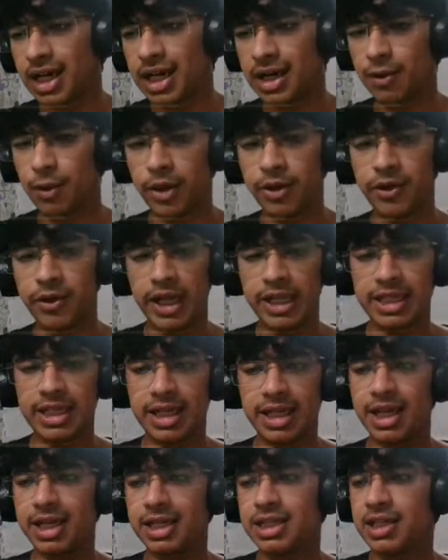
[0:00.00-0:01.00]
what you can
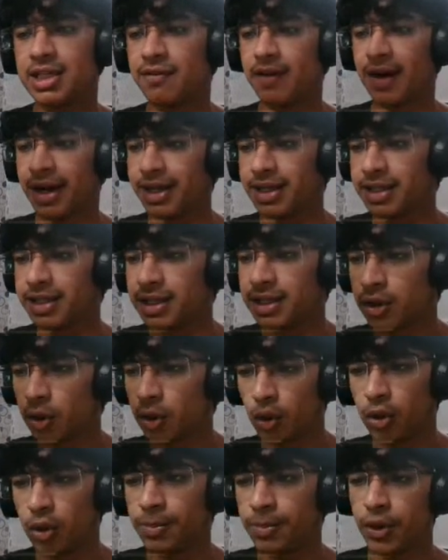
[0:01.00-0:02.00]
say is divide the
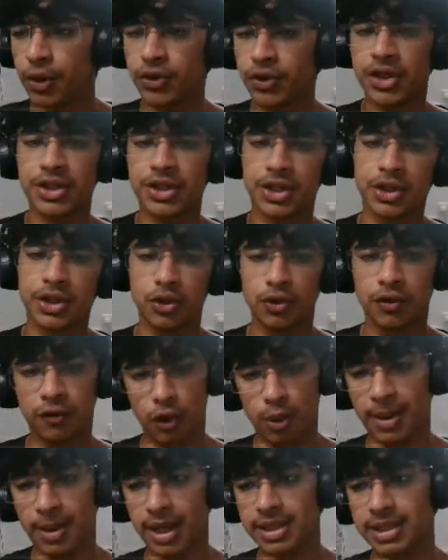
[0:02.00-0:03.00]
whole process into 4
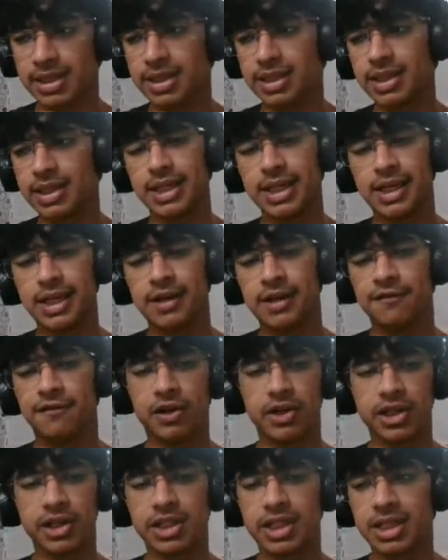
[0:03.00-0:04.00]
parts.
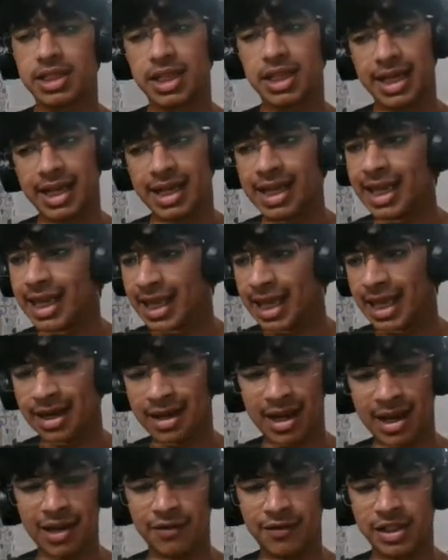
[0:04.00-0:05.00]
First is the
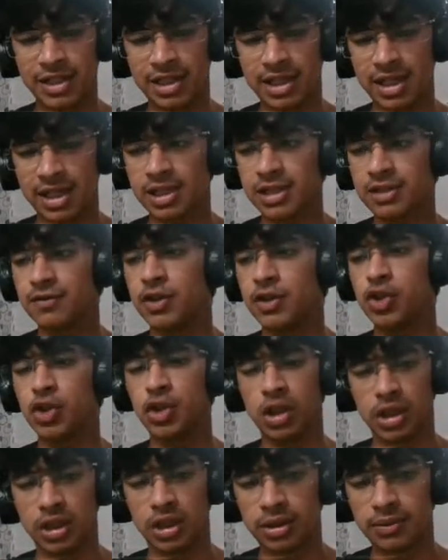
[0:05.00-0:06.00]
relevant skills which
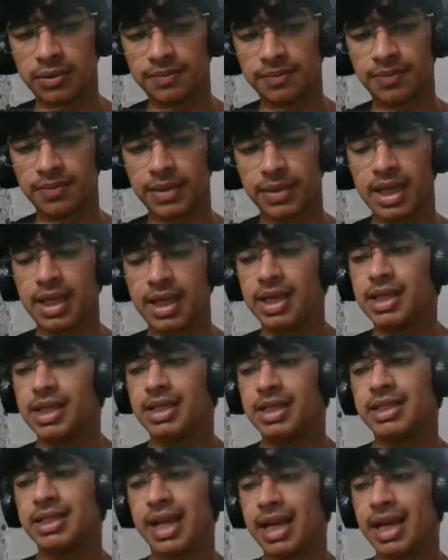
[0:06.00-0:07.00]
you learn.
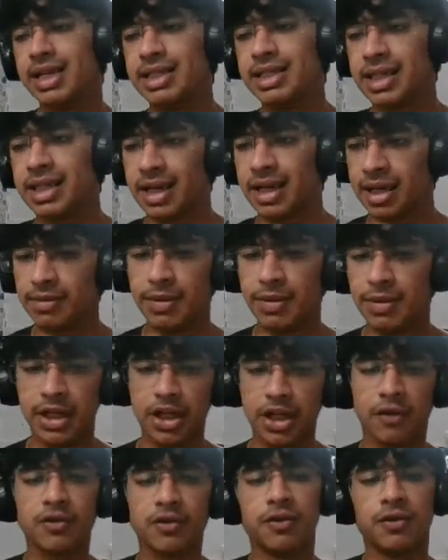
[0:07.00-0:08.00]
Second is the
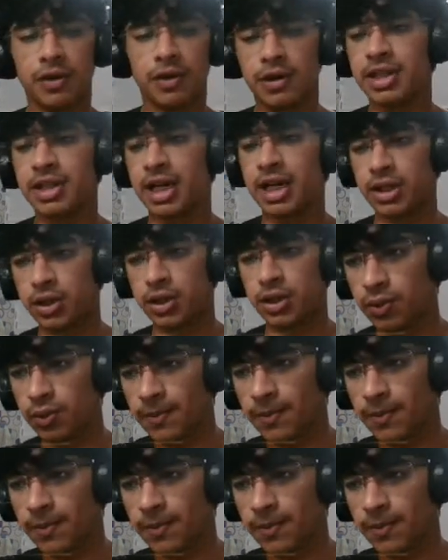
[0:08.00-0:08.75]
credibility of the work that you do.